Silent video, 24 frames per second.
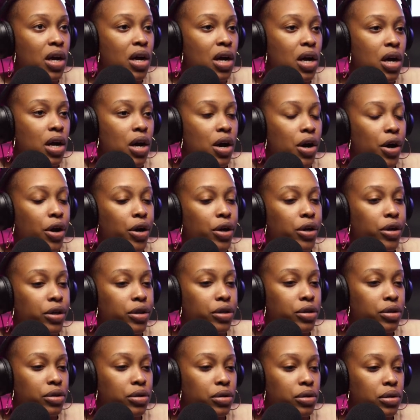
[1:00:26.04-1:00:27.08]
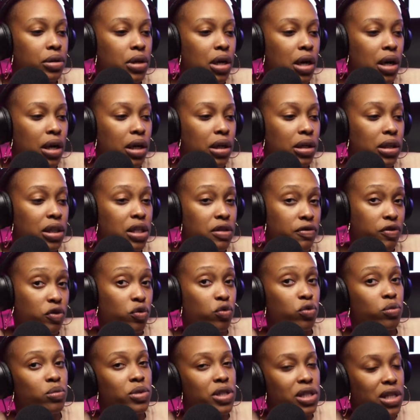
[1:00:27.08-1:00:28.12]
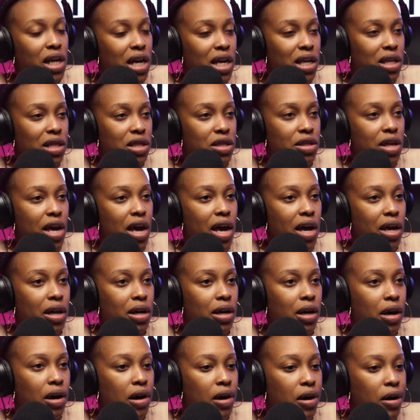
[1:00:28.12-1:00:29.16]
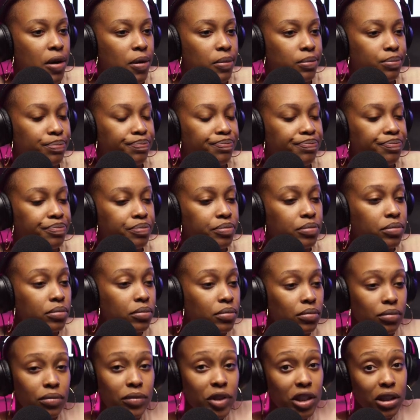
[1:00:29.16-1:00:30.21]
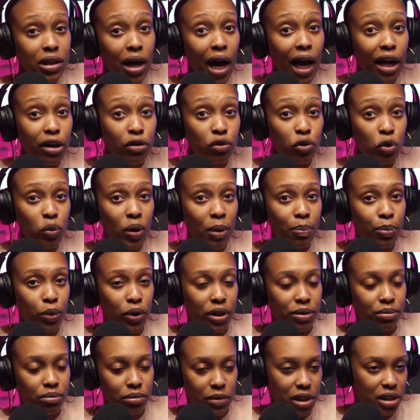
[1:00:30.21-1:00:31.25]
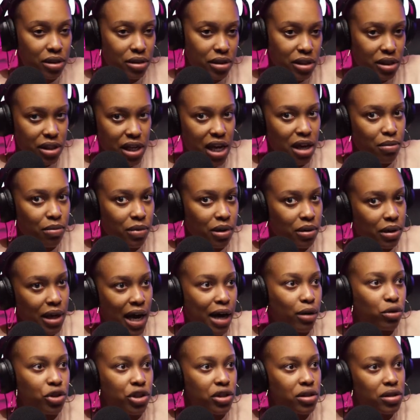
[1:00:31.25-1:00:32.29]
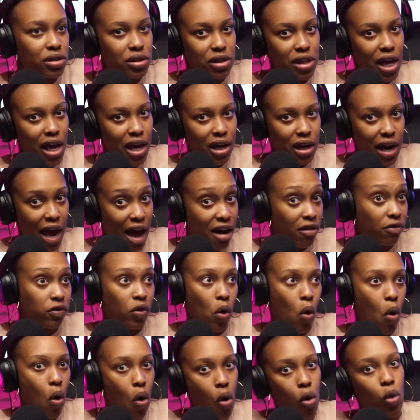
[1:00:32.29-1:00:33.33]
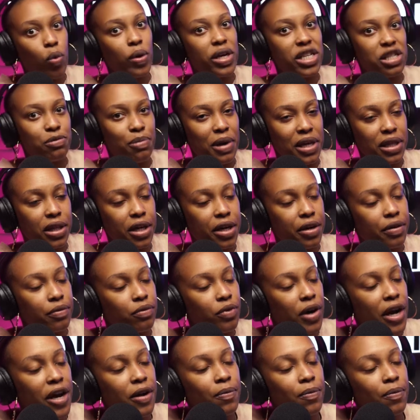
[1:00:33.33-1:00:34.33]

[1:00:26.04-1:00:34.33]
her living room set that I grew up on. It's the same couches that have always been there, right?